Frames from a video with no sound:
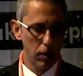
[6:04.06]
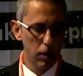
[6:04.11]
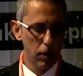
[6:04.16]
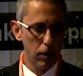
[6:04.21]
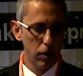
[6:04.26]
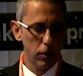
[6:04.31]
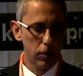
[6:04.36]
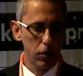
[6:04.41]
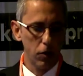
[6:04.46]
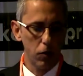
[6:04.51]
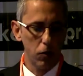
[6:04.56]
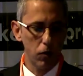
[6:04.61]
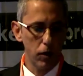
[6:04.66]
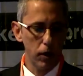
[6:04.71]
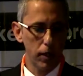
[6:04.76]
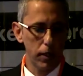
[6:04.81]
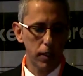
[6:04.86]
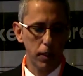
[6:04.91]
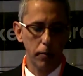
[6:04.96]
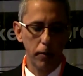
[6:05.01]
So
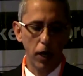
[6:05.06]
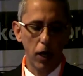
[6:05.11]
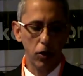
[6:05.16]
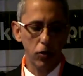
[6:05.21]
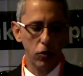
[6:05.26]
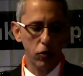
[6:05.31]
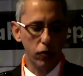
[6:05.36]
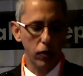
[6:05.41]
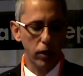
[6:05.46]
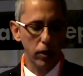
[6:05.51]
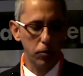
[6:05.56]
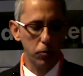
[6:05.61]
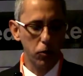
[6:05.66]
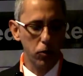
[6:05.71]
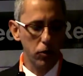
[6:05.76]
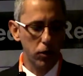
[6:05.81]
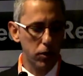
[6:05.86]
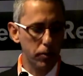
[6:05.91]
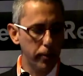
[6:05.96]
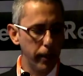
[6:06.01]
it's a biodegradable
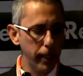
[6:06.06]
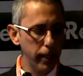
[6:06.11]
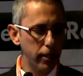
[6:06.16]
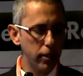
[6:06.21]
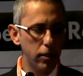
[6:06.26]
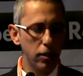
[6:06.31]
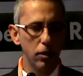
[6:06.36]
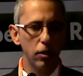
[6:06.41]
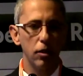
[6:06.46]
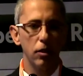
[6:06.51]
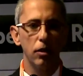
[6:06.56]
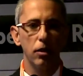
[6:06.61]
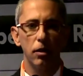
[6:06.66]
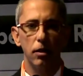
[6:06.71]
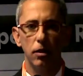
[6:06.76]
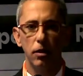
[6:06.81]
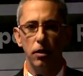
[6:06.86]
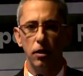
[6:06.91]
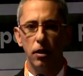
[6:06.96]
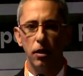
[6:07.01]
spacer
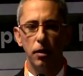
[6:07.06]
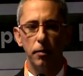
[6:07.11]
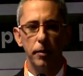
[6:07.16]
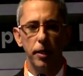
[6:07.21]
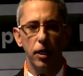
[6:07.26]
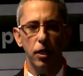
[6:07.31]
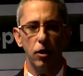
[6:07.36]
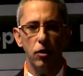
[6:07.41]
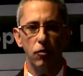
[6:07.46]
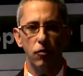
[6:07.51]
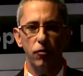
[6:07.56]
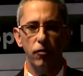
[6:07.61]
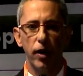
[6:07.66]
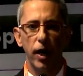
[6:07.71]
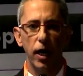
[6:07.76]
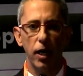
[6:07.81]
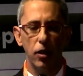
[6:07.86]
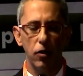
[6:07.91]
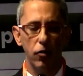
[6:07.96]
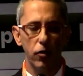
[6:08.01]
made out of
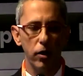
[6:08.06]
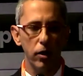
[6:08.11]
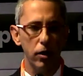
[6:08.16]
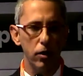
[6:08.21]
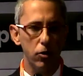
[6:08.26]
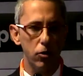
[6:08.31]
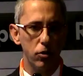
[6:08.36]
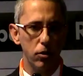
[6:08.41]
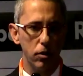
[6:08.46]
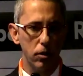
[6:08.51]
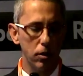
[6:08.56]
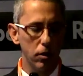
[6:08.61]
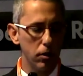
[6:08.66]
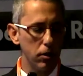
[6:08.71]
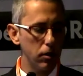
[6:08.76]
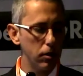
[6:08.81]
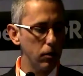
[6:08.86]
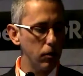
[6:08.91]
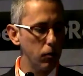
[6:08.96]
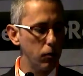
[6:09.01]
Vicryl,
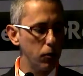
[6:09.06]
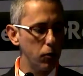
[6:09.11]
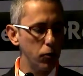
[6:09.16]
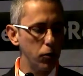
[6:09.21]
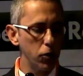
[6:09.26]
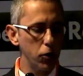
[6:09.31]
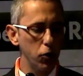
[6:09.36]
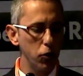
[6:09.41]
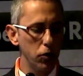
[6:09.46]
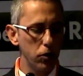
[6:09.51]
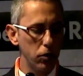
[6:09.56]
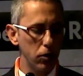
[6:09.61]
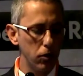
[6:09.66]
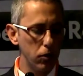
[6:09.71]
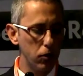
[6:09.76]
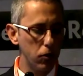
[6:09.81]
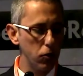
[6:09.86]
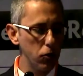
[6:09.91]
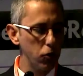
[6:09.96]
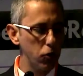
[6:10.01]
which we use on
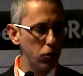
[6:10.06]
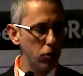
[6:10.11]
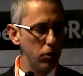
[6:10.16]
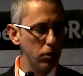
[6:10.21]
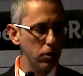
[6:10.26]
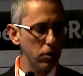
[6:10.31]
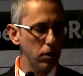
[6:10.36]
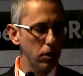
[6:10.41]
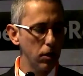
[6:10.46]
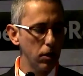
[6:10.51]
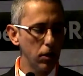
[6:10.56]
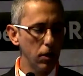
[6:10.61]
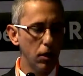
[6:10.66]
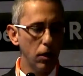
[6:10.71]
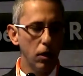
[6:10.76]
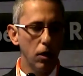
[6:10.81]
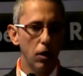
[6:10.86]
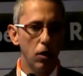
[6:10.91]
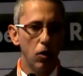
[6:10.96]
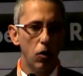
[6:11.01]
sutures.
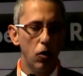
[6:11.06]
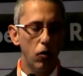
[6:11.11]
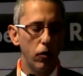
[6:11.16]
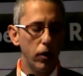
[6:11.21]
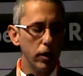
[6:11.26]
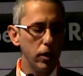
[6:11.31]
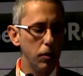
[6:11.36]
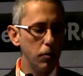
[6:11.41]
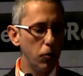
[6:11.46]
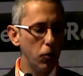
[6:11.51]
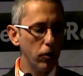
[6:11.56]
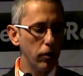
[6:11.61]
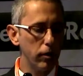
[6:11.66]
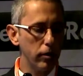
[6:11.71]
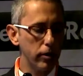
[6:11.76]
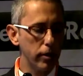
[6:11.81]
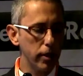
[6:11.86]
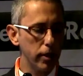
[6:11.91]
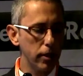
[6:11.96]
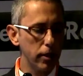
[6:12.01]
Already more than
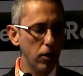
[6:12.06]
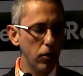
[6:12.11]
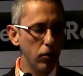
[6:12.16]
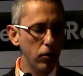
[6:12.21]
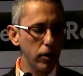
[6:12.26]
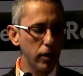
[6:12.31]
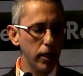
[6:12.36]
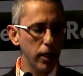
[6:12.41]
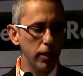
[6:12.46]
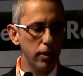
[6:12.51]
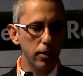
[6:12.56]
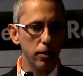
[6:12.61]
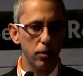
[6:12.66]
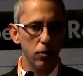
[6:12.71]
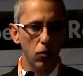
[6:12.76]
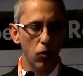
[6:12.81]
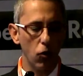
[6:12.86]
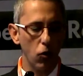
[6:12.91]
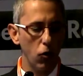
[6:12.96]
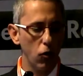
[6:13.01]
6,000 cases
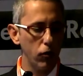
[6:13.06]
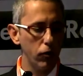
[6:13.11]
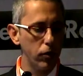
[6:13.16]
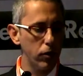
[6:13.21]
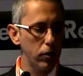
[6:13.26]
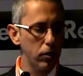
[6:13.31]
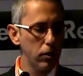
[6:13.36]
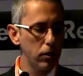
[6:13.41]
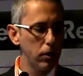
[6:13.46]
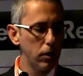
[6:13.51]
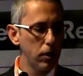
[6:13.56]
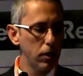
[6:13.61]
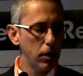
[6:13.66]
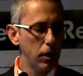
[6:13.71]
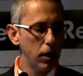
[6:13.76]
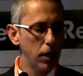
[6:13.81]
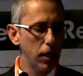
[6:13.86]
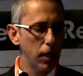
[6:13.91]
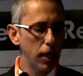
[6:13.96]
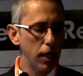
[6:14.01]
all over
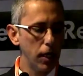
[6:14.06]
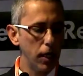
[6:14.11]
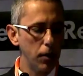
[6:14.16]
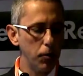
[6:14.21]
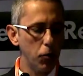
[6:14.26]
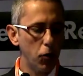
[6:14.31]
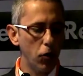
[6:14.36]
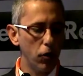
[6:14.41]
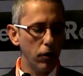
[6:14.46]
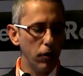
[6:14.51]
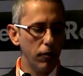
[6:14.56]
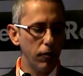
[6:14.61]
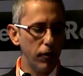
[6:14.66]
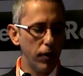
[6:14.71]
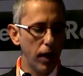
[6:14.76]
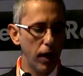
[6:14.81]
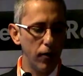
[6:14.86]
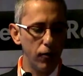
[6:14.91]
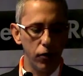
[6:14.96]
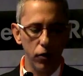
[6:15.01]
and more than
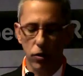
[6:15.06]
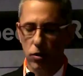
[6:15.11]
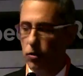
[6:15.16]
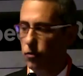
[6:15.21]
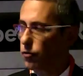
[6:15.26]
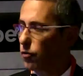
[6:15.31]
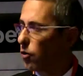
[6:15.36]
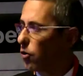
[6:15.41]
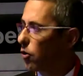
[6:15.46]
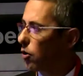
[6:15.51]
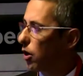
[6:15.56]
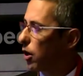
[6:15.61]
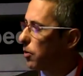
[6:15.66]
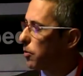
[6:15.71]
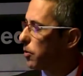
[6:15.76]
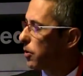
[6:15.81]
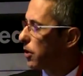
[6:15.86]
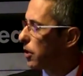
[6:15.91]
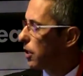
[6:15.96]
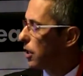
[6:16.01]
5 years of follow-up.
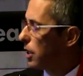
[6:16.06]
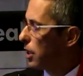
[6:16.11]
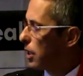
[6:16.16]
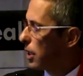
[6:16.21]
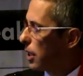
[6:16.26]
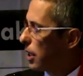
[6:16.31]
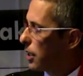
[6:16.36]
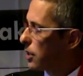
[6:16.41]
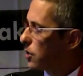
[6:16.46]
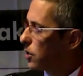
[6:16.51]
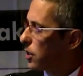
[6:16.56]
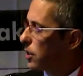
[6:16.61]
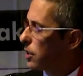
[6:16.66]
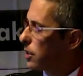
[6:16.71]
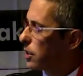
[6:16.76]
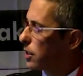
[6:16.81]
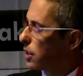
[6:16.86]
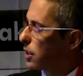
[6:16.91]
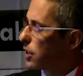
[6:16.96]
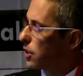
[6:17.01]
As you can
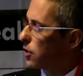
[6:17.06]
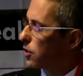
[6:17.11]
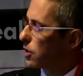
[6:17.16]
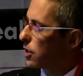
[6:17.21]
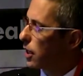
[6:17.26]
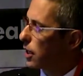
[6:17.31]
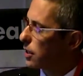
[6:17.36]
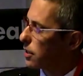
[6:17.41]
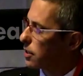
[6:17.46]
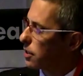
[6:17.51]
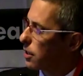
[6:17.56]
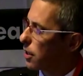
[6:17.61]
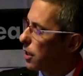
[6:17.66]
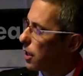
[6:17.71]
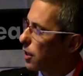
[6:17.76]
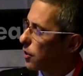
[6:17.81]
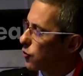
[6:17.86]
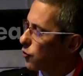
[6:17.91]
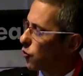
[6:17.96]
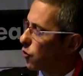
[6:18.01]
see here, that's the
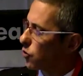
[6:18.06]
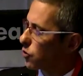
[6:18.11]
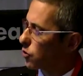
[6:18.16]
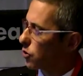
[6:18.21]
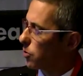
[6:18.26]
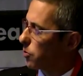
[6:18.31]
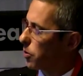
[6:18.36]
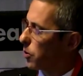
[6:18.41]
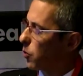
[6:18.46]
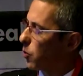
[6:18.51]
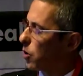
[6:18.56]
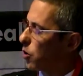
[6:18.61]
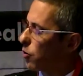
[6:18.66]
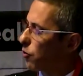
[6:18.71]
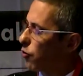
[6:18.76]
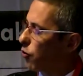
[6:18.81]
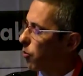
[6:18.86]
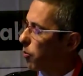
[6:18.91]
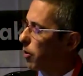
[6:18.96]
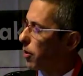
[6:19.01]
arthroscopy. We look
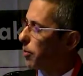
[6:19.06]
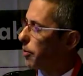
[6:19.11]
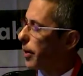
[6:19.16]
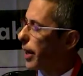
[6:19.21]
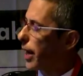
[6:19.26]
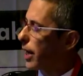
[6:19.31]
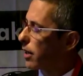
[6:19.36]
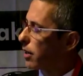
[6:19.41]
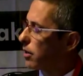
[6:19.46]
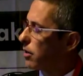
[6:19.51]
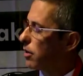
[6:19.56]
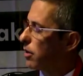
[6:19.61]
from the back.